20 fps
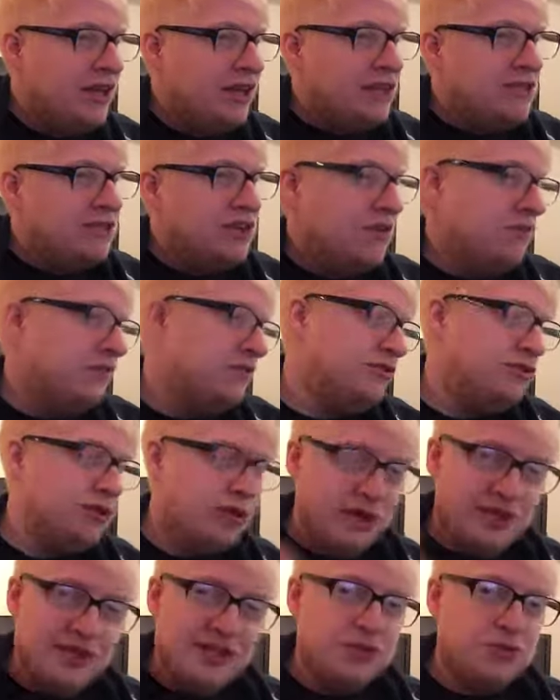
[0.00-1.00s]
So if you've
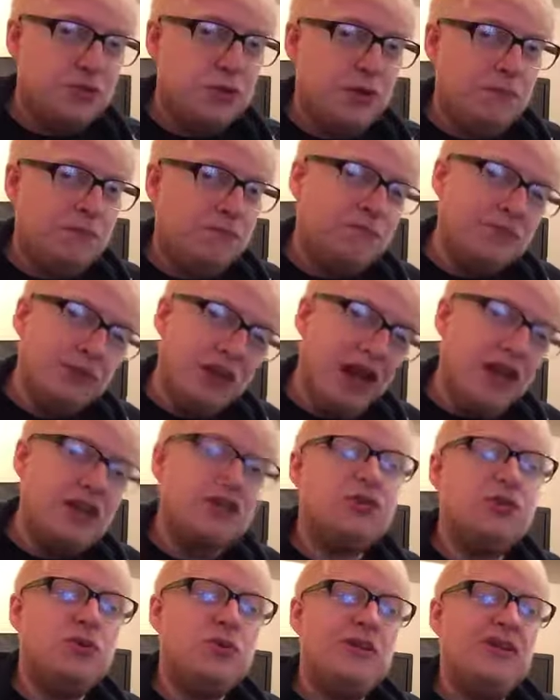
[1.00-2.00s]
tried this one,
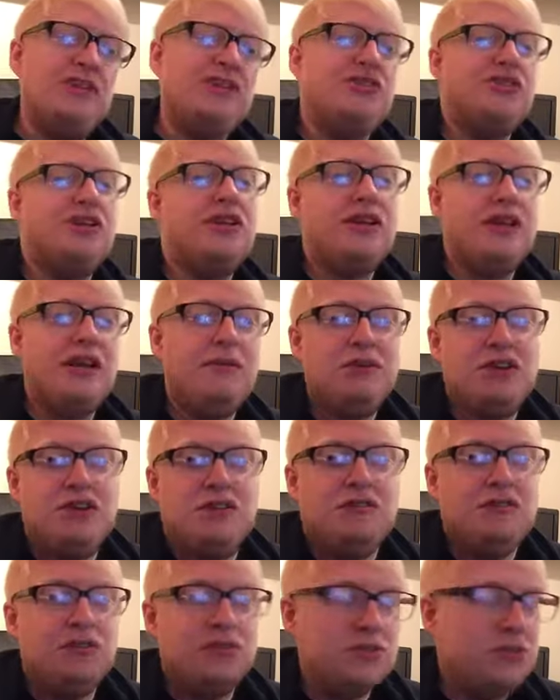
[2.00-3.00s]
as always, let me know
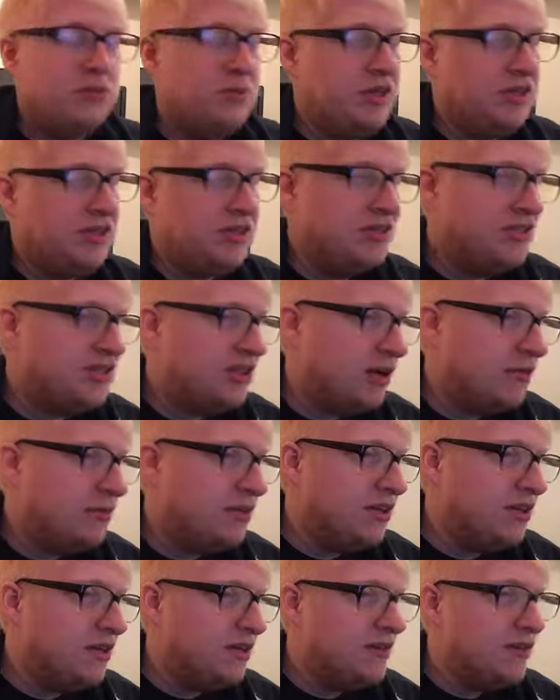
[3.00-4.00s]
your thoughts, opinions down
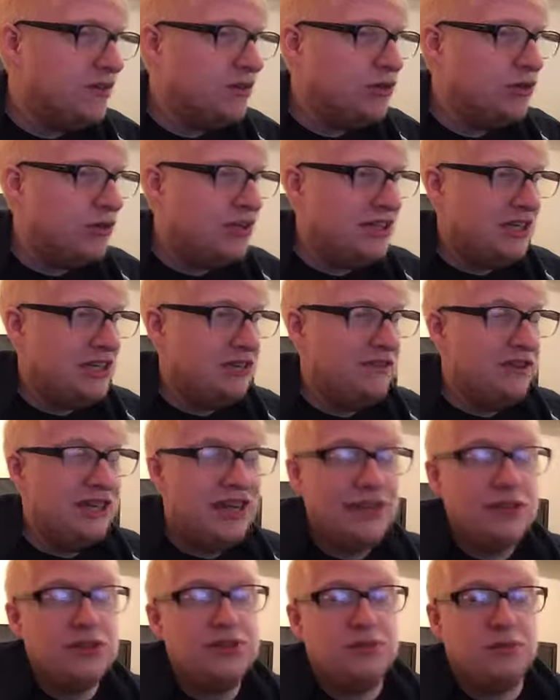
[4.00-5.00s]
below. If you've tried anything
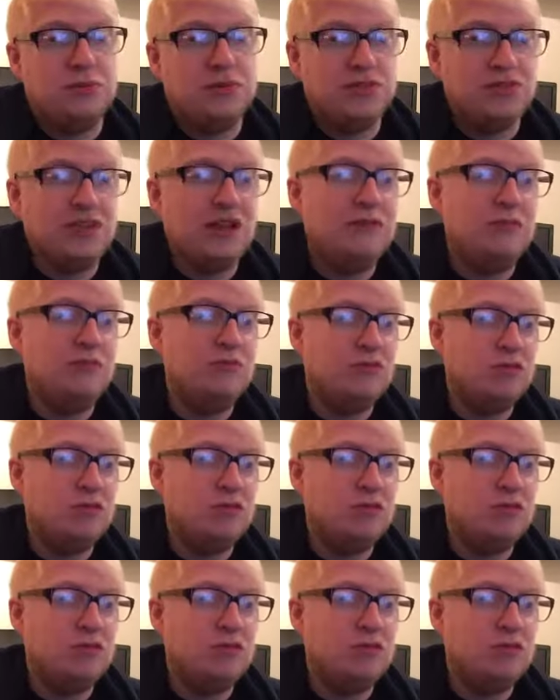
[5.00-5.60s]
else from the 7